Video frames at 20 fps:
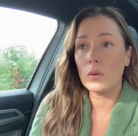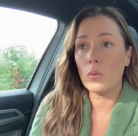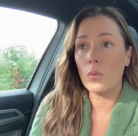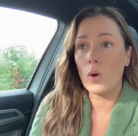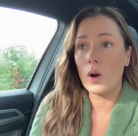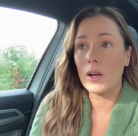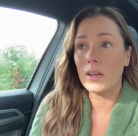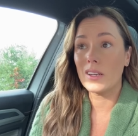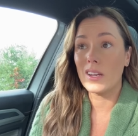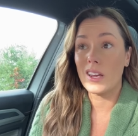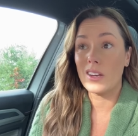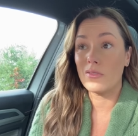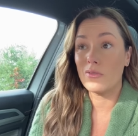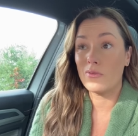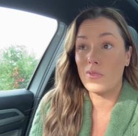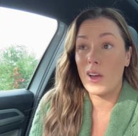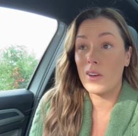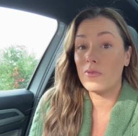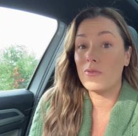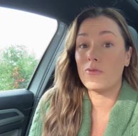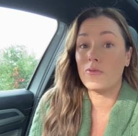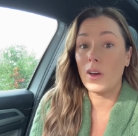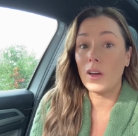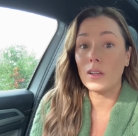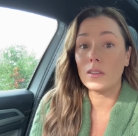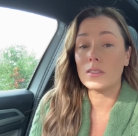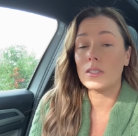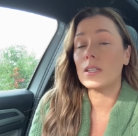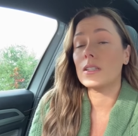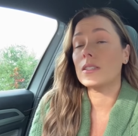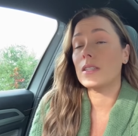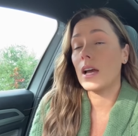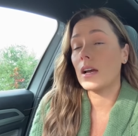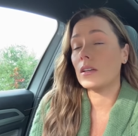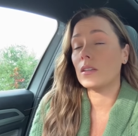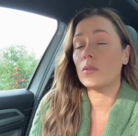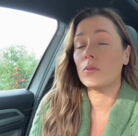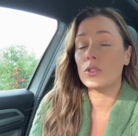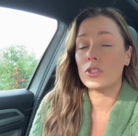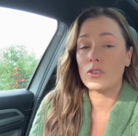what and have felt
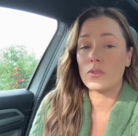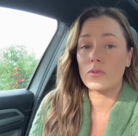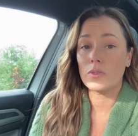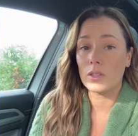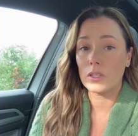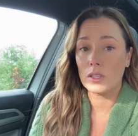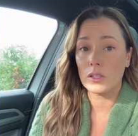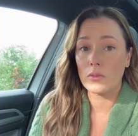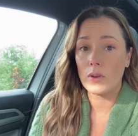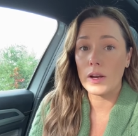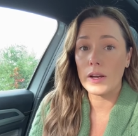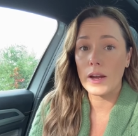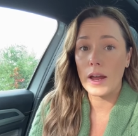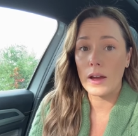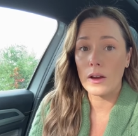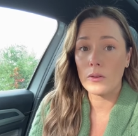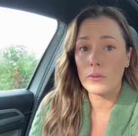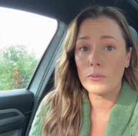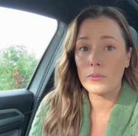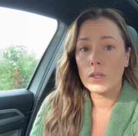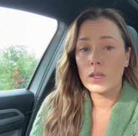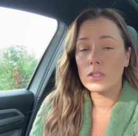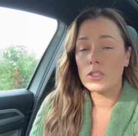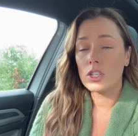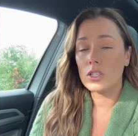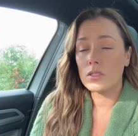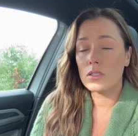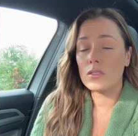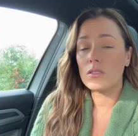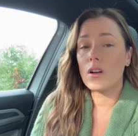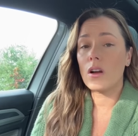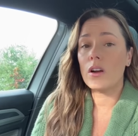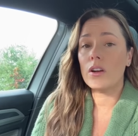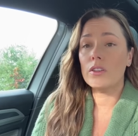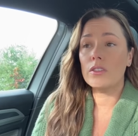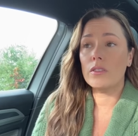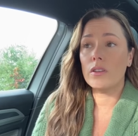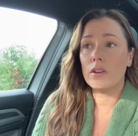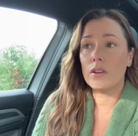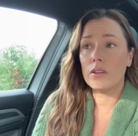exactly what you're feeling right now chances
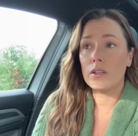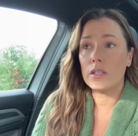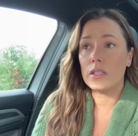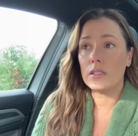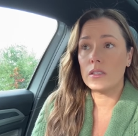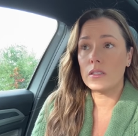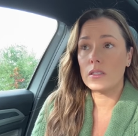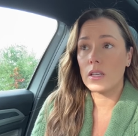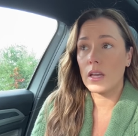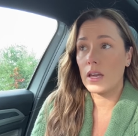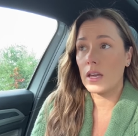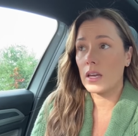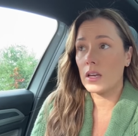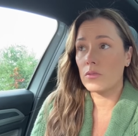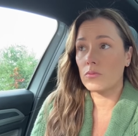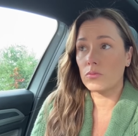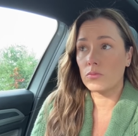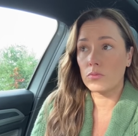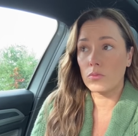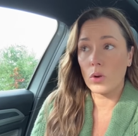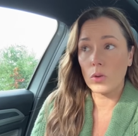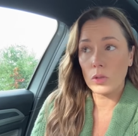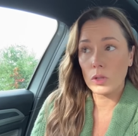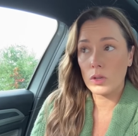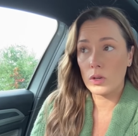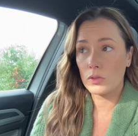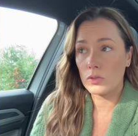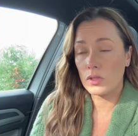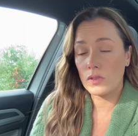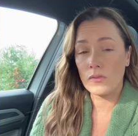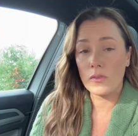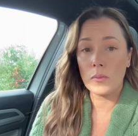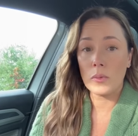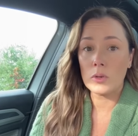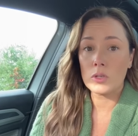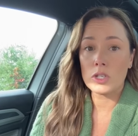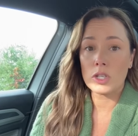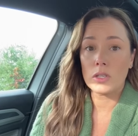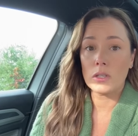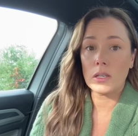are there is a roller coaster of
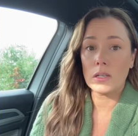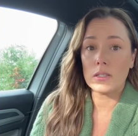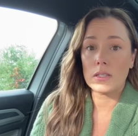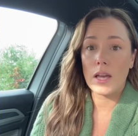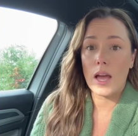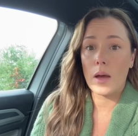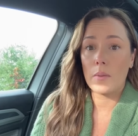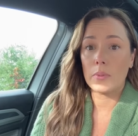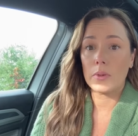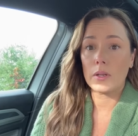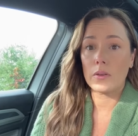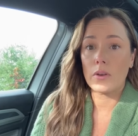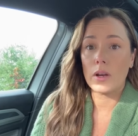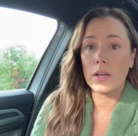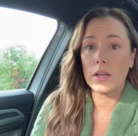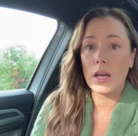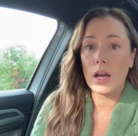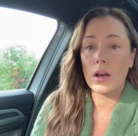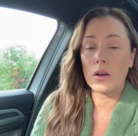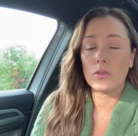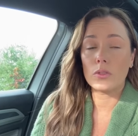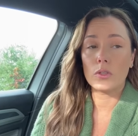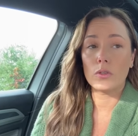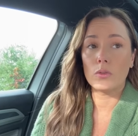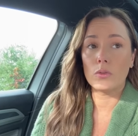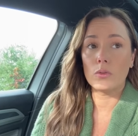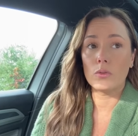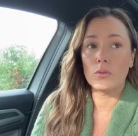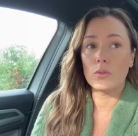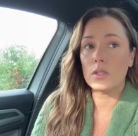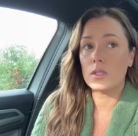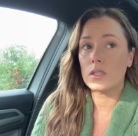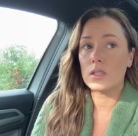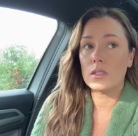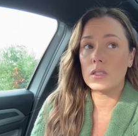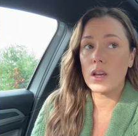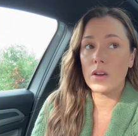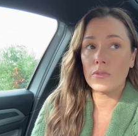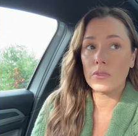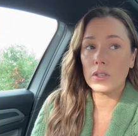emotion that is happening right now. You this is
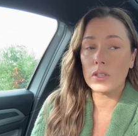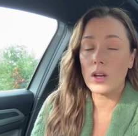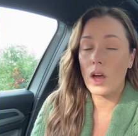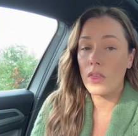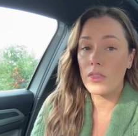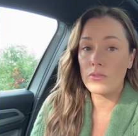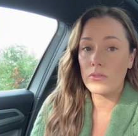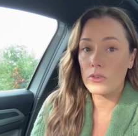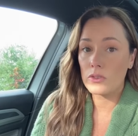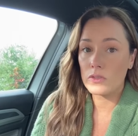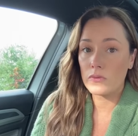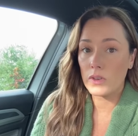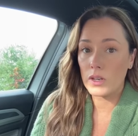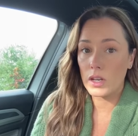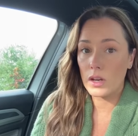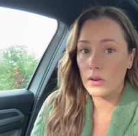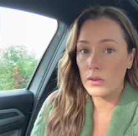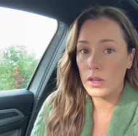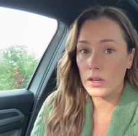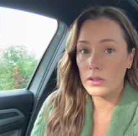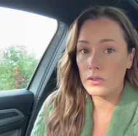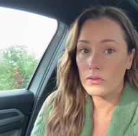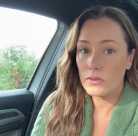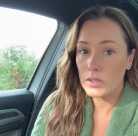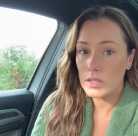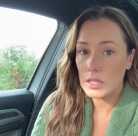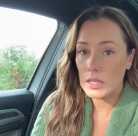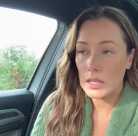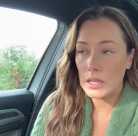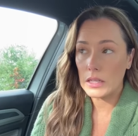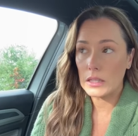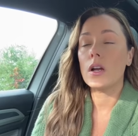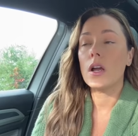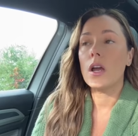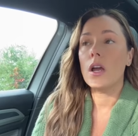definitely not the first video that you've seen.